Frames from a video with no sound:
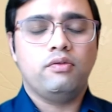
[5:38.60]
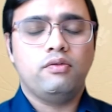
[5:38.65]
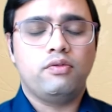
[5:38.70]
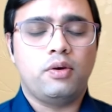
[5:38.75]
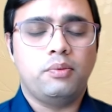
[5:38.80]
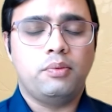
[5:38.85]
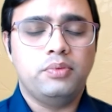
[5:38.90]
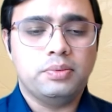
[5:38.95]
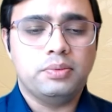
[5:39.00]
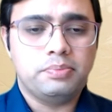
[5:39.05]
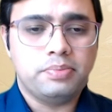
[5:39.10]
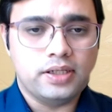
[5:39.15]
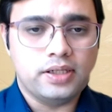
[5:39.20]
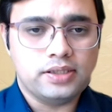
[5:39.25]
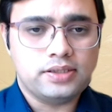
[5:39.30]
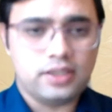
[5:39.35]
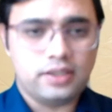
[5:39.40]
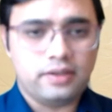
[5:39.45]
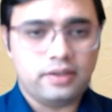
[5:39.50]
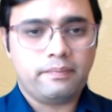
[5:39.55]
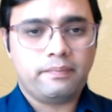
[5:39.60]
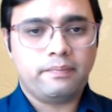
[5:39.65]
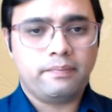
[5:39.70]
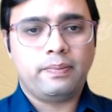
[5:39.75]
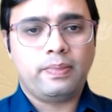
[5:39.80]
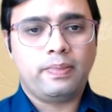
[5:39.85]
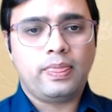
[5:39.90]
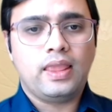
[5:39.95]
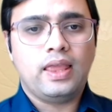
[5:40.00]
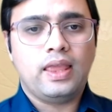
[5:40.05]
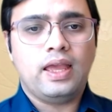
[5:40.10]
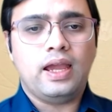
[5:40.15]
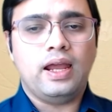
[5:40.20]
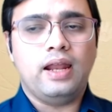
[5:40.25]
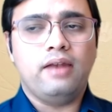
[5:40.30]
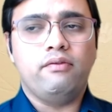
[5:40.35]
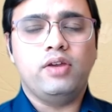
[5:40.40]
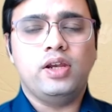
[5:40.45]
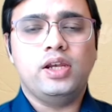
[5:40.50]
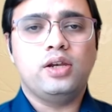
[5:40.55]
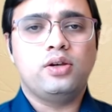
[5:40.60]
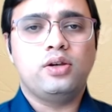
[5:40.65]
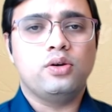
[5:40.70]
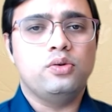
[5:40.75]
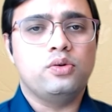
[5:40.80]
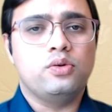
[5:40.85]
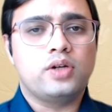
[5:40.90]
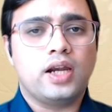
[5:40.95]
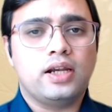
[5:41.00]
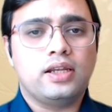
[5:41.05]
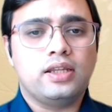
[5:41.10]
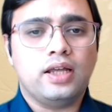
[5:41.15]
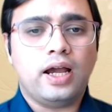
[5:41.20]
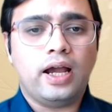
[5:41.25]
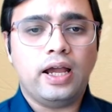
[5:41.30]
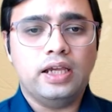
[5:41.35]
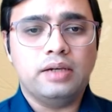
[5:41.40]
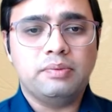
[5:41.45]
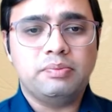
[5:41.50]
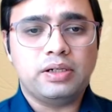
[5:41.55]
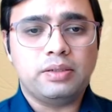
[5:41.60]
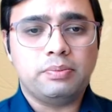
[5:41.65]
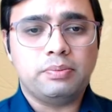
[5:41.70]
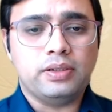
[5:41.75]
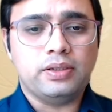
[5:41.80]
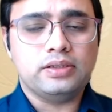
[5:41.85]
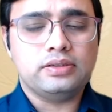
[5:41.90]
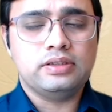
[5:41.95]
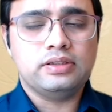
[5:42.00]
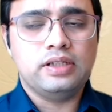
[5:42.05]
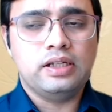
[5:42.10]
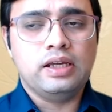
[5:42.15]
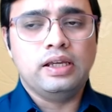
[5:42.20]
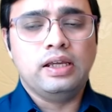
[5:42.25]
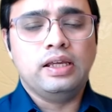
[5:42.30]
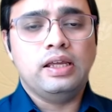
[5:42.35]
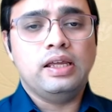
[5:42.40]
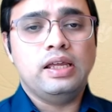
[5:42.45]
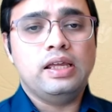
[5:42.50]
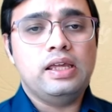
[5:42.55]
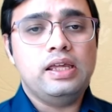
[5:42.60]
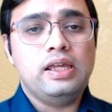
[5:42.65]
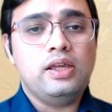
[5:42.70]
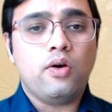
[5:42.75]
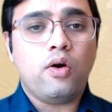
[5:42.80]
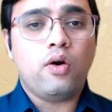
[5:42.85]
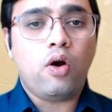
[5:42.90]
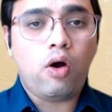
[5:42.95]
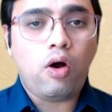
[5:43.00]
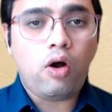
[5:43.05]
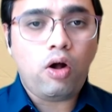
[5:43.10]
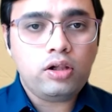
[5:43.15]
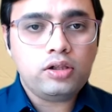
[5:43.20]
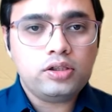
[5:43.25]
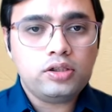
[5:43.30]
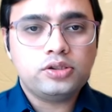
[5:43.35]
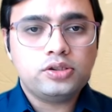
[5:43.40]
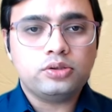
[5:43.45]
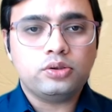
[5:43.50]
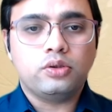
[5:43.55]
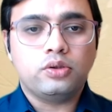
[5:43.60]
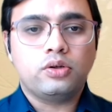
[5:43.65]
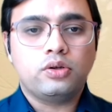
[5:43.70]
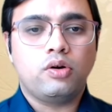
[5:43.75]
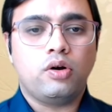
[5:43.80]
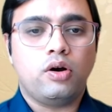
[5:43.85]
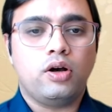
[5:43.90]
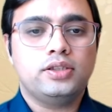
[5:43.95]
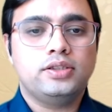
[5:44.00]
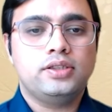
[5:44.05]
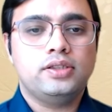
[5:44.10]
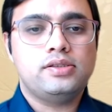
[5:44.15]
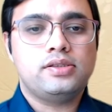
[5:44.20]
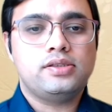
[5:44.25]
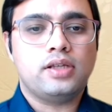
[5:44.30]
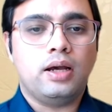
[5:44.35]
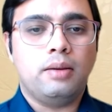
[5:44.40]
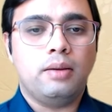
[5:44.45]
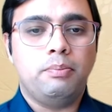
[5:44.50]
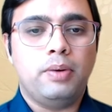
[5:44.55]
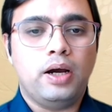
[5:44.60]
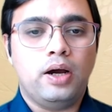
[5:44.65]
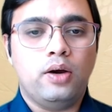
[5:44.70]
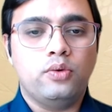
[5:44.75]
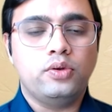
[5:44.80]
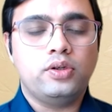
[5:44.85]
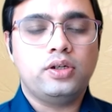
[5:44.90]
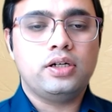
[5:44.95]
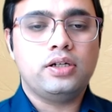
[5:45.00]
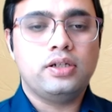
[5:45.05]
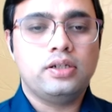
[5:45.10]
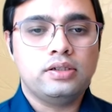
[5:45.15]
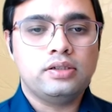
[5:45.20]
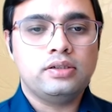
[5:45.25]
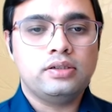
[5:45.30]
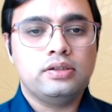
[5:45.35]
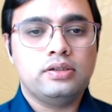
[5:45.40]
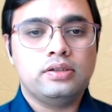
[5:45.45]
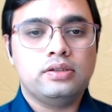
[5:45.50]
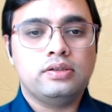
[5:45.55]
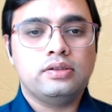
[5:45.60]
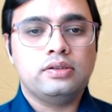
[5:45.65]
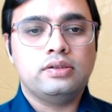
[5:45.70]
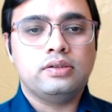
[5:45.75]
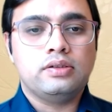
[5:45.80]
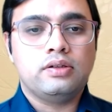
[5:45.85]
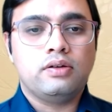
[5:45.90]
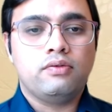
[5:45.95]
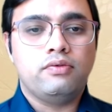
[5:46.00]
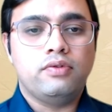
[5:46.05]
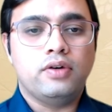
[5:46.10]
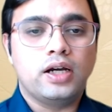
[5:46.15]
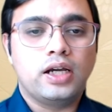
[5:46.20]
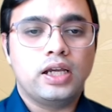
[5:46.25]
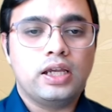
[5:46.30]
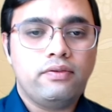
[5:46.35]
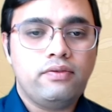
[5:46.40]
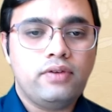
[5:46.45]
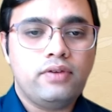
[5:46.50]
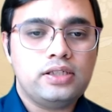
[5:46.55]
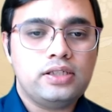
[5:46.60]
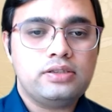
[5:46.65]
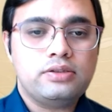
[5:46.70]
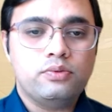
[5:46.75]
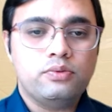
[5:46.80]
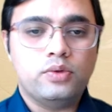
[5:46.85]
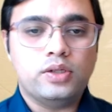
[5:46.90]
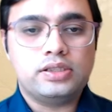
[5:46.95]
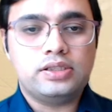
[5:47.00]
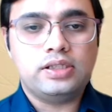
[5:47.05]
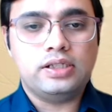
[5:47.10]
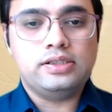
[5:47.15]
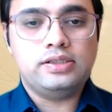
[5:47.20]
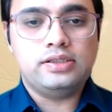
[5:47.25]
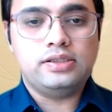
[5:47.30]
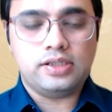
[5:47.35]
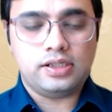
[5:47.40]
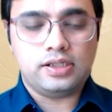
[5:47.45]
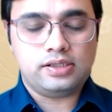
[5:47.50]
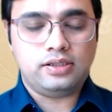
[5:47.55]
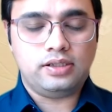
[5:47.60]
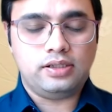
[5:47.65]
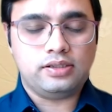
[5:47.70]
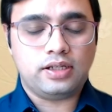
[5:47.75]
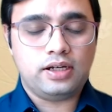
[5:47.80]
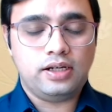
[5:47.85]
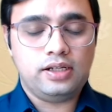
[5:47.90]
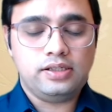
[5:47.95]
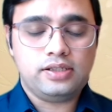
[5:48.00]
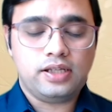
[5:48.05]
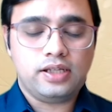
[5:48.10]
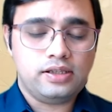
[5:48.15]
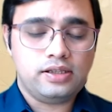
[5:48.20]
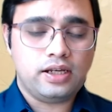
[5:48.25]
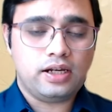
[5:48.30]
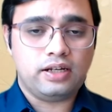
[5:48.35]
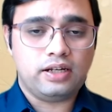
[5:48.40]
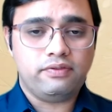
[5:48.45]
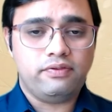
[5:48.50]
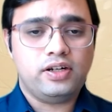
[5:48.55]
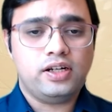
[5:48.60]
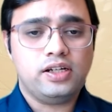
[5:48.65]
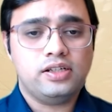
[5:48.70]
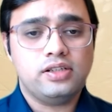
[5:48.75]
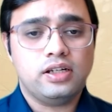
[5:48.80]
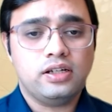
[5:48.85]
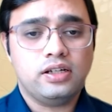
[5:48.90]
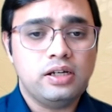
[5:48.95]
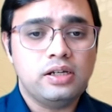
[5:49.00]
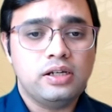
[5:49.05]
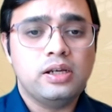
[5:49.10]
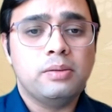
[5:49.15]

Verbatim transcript: from the person and we need to look at the higher purpose. He also cautions about forgiveness versus justice. And he says that if it is a